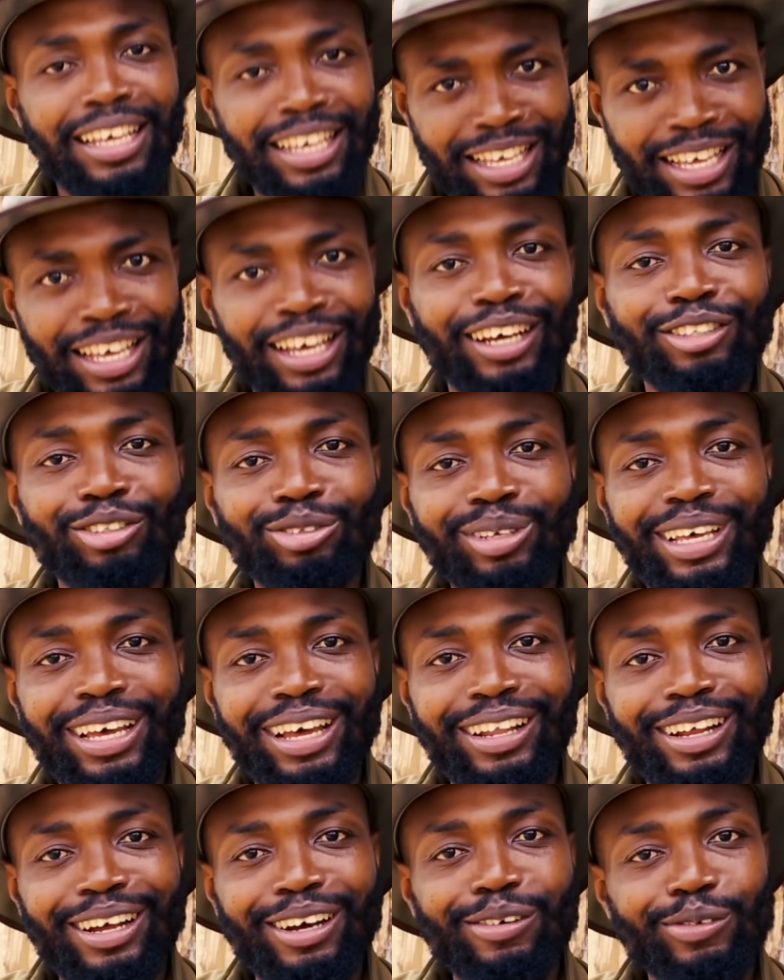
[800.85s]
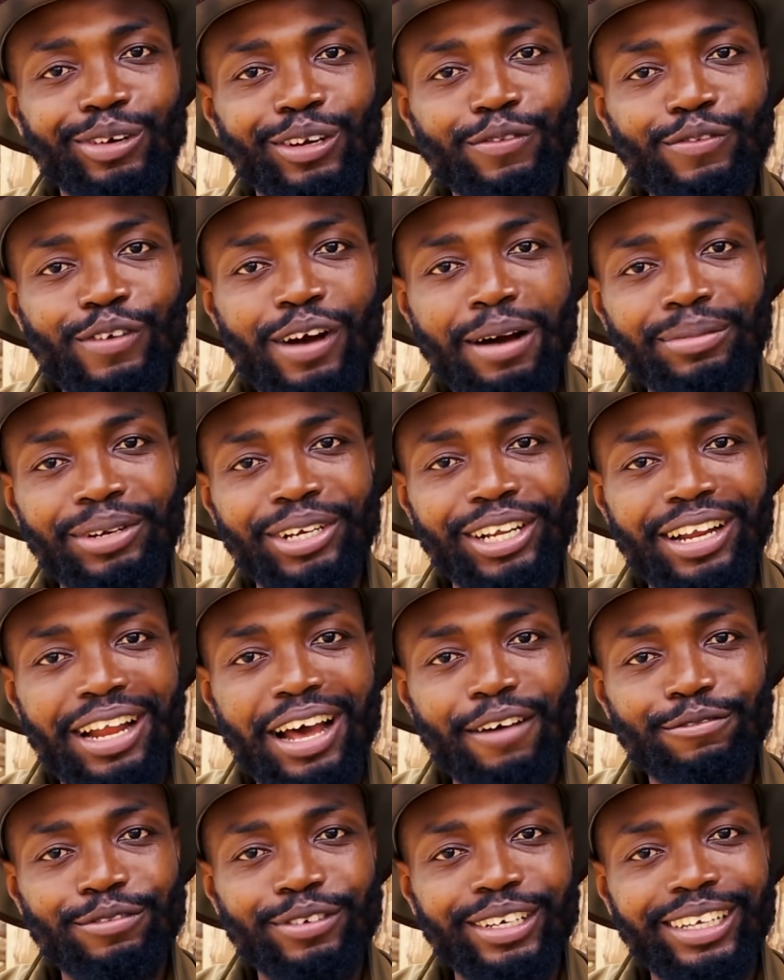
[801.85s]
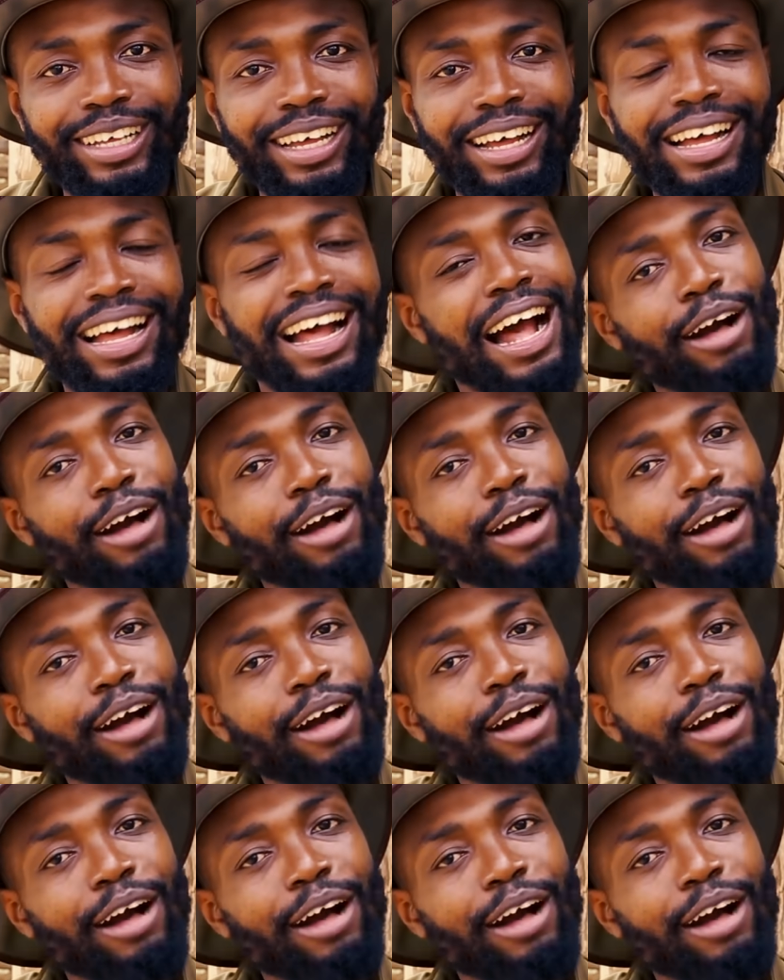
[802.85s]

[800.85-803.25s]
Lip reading: here together with Farming in Africa.